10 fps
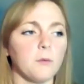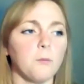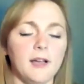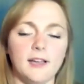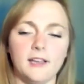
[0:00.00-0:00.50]

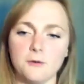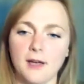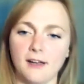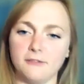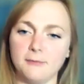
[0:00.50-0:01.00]
where you
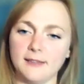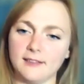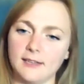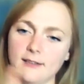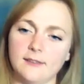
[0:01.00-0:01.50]
have
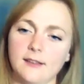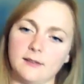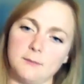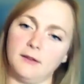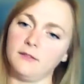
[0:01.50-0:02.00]
basically
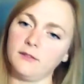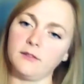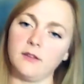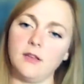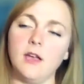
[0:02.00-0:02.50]
6 months
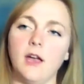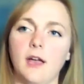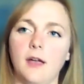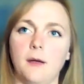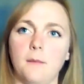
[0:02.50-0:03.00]

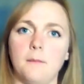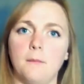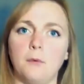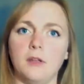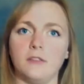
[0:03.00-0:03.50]

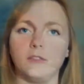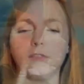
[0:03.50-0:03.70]
with